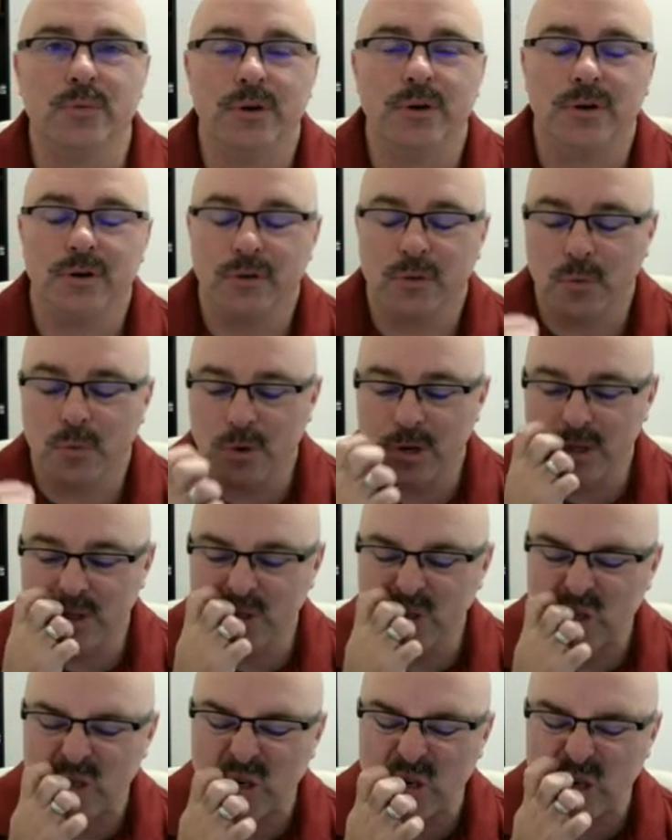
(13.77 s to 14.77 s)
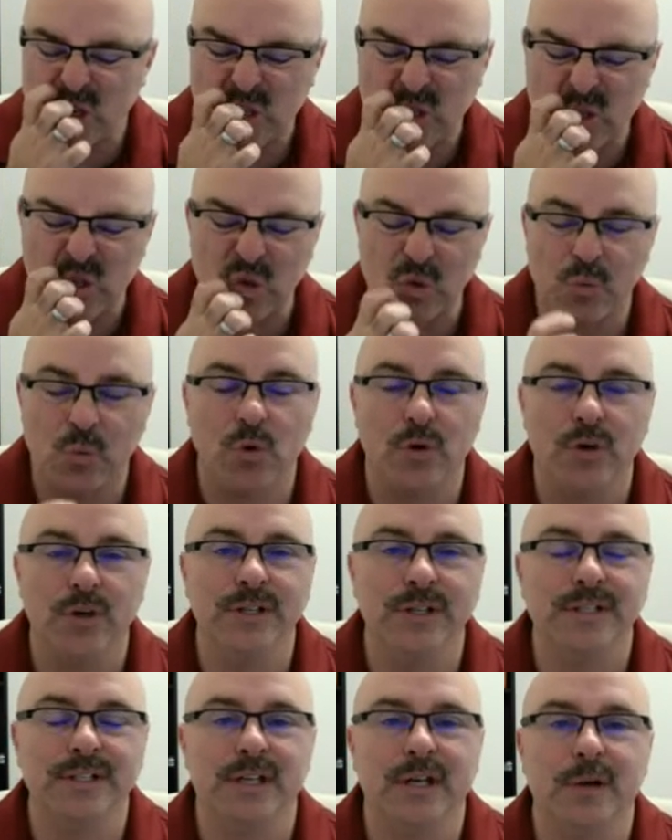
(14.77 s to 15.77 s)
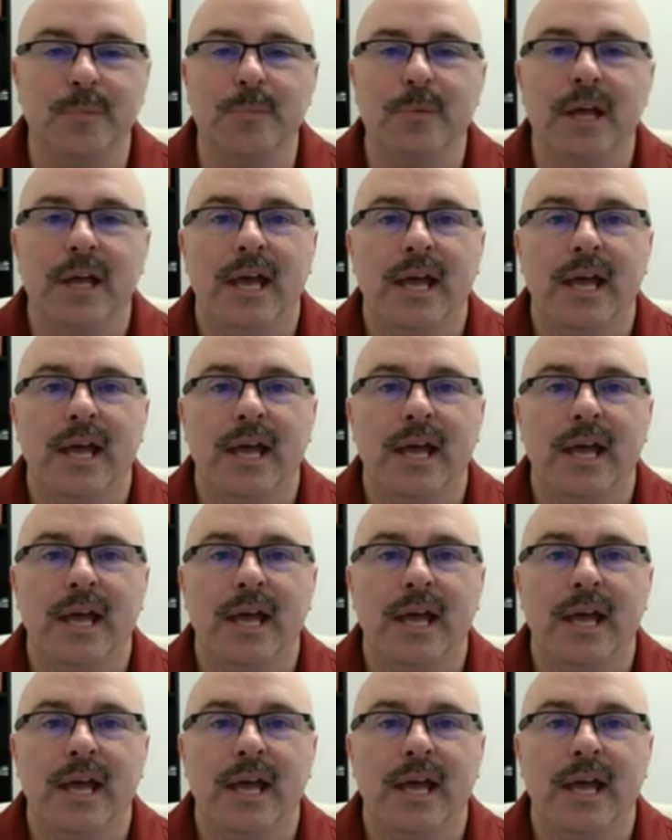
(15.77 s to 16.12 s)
What are the ones that aren't so worrisome?